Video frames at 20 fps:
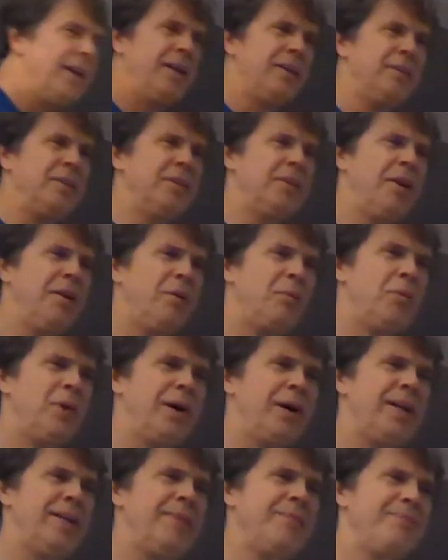And you know
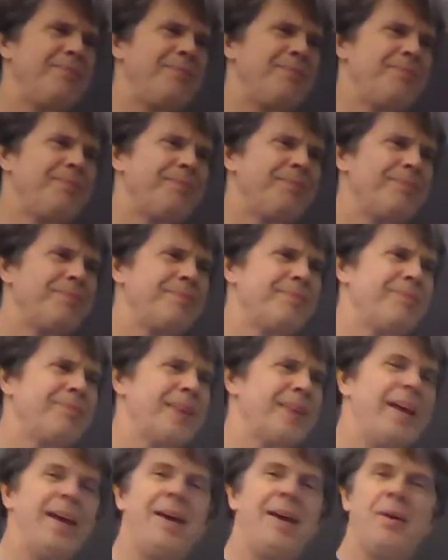what?
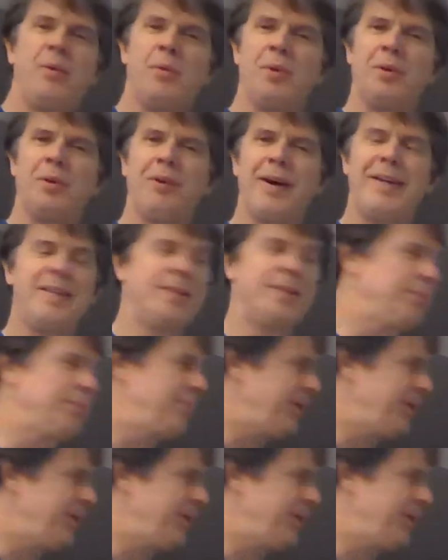Related to